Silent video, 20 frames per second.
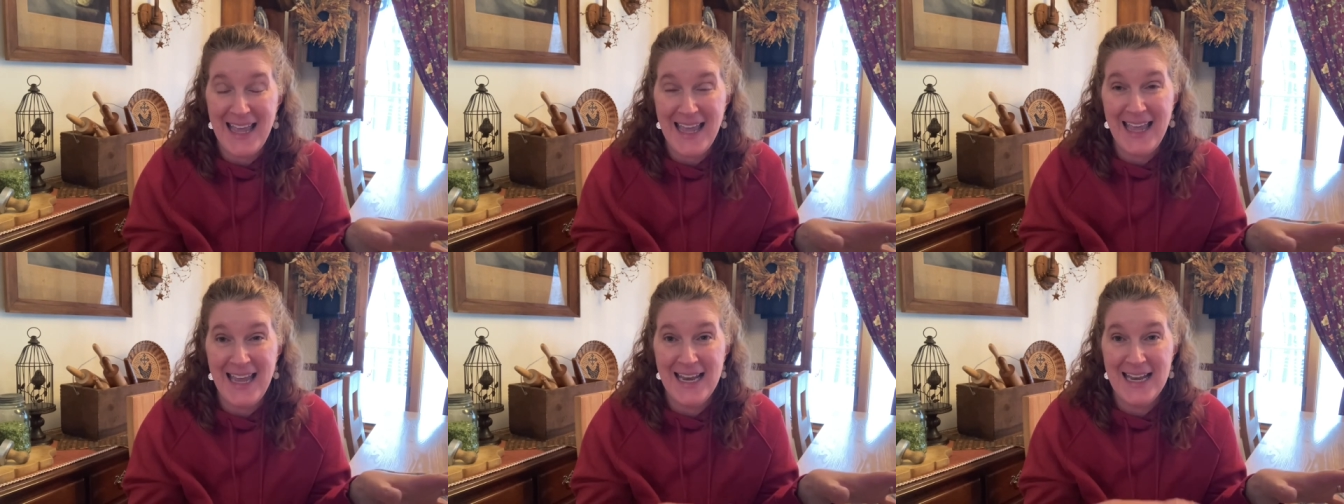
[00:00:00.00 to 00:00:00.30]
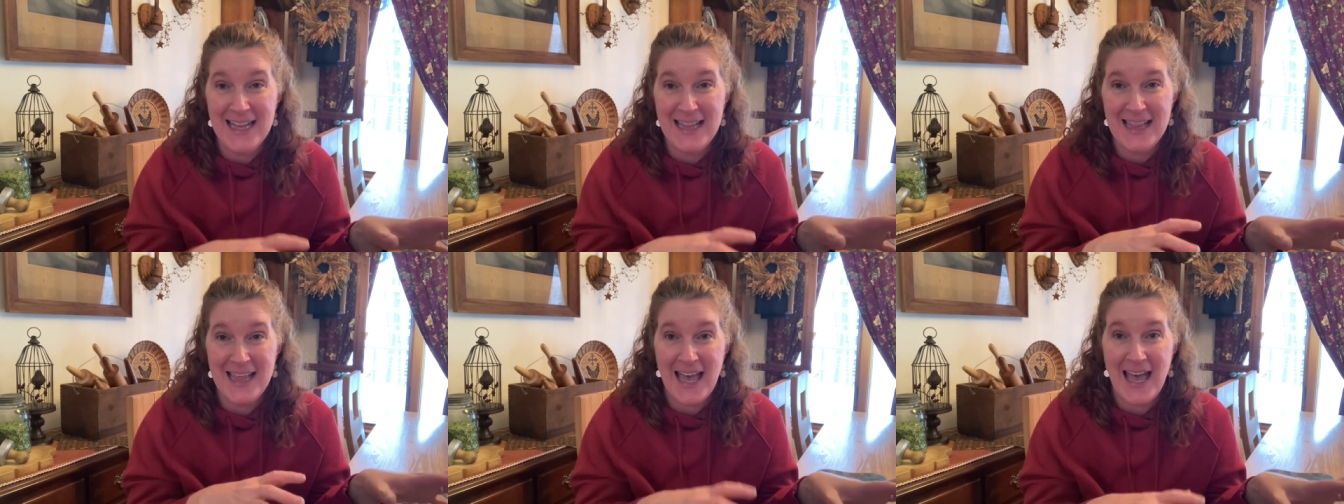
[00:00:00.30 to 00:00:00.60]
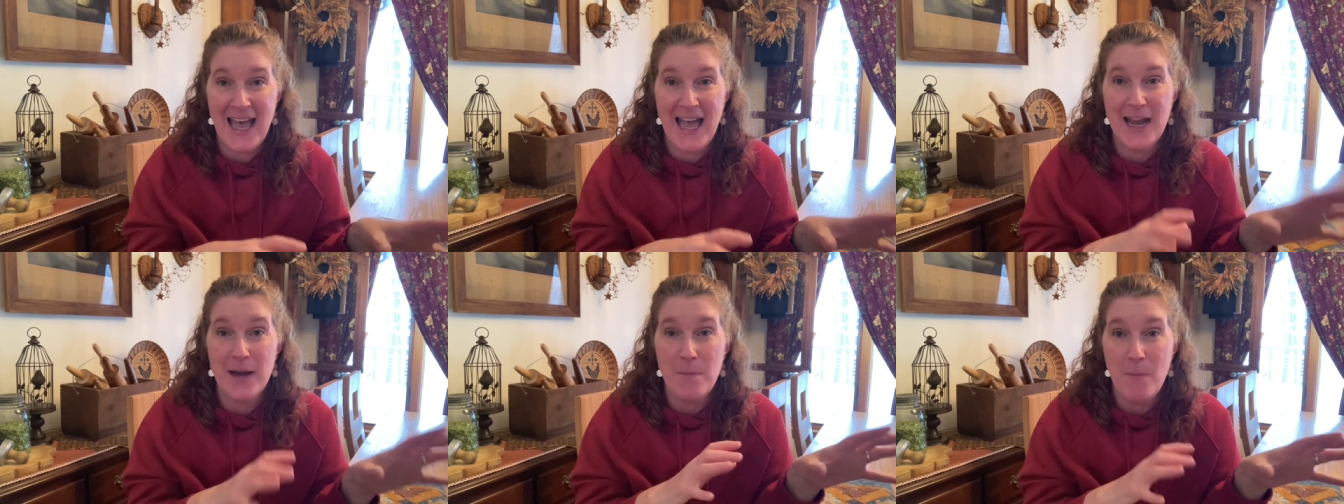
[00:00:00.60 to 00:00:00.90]
in
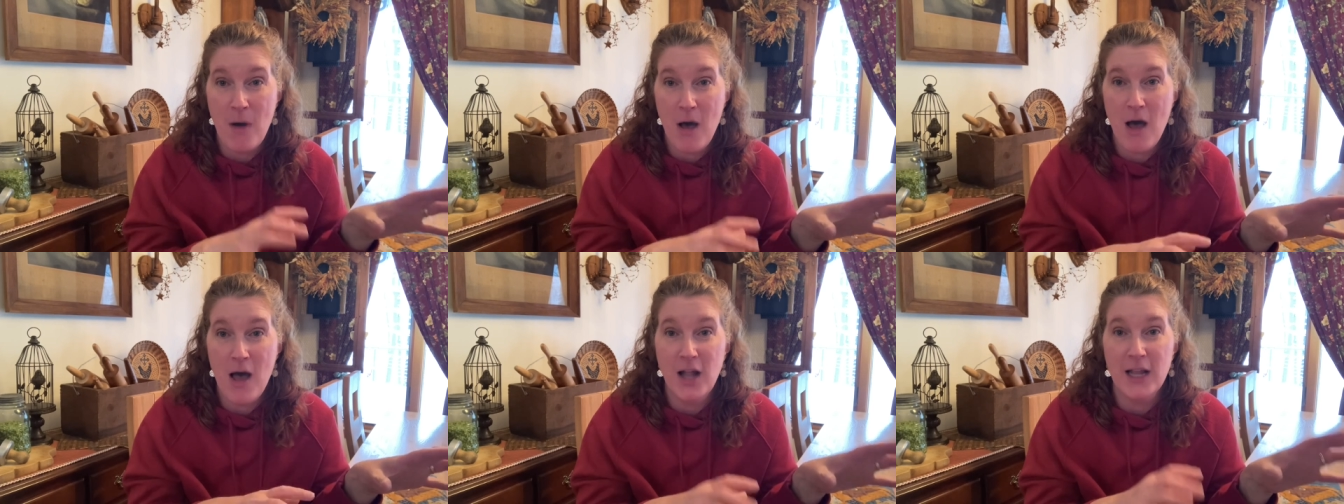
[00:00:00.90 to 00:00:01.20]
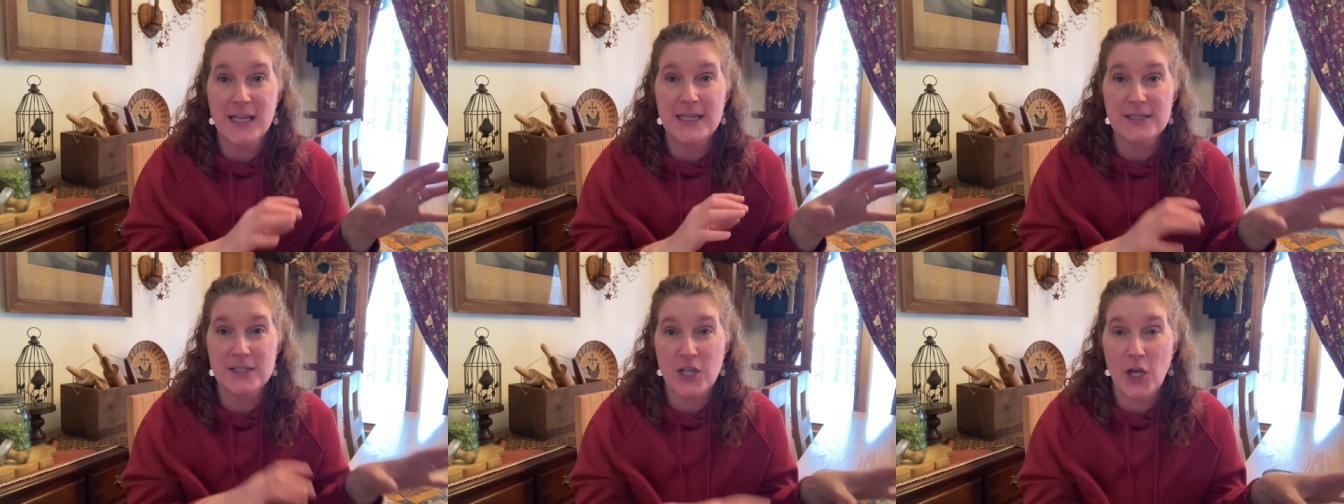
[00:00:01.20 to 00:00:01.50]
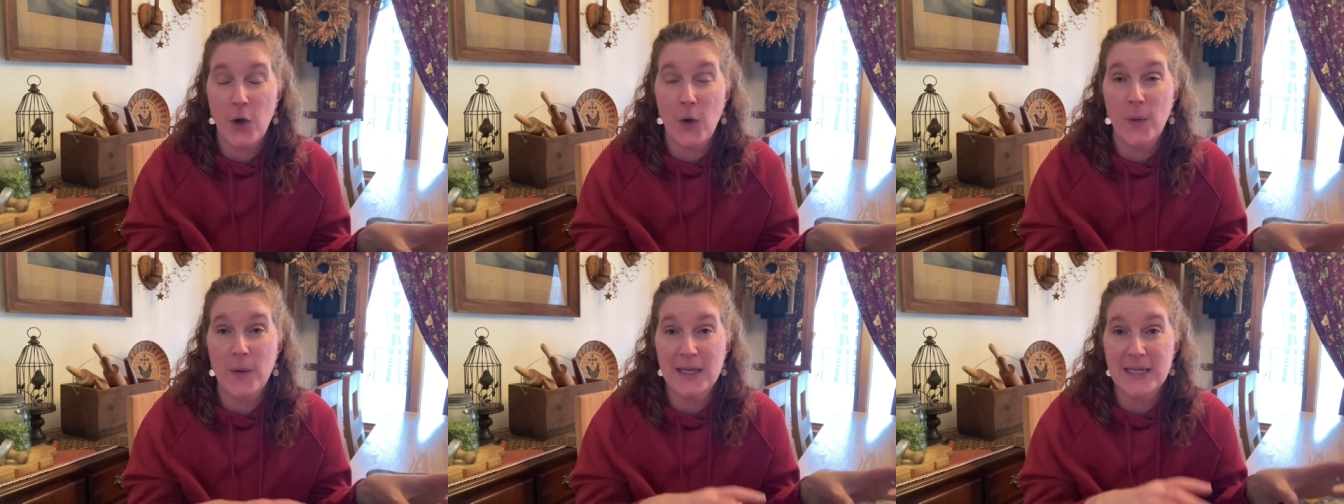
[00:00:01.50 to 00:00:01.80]
that mall is
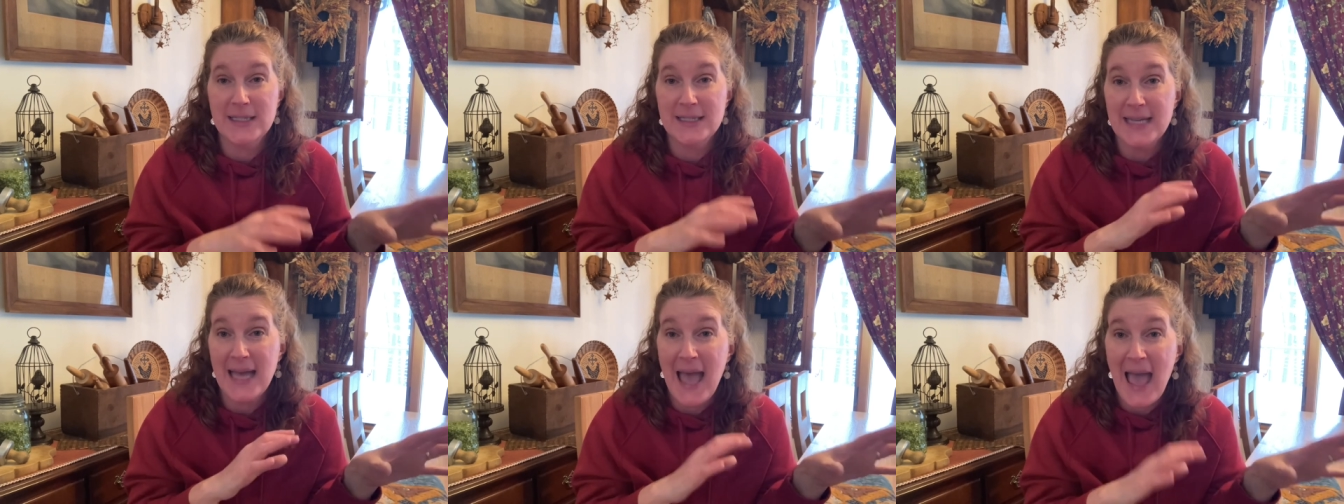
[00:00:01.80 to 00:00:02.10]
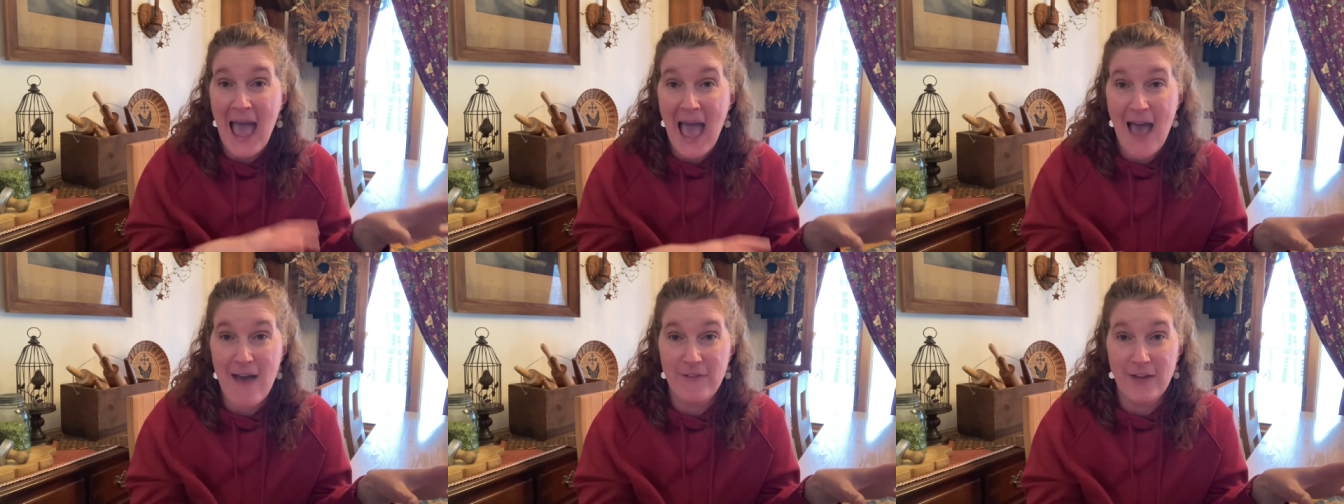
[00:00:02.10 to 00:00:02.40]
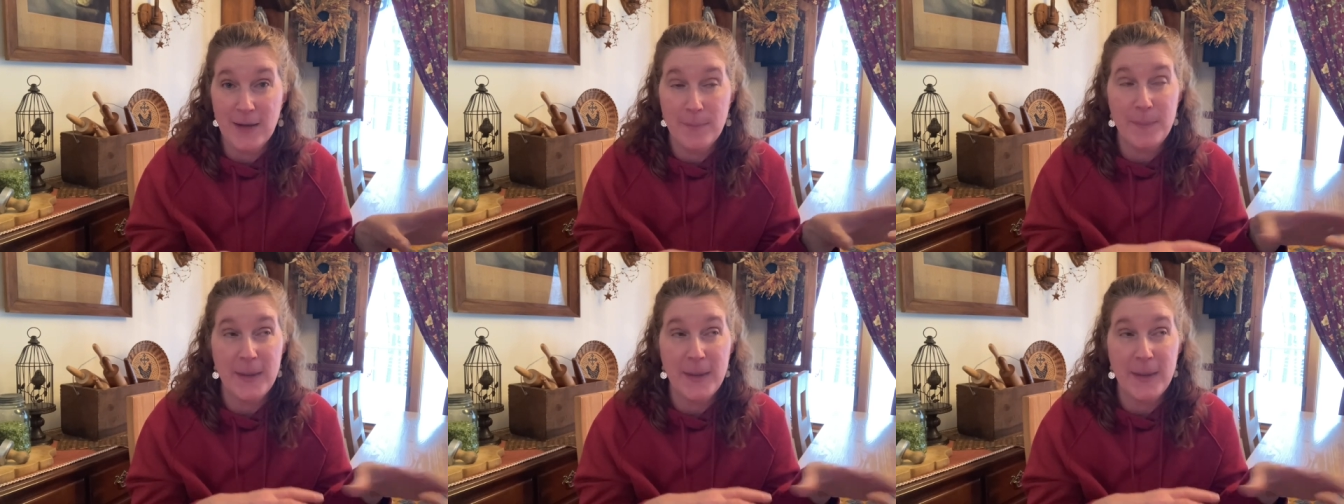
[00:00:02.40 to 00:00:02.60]
going to have it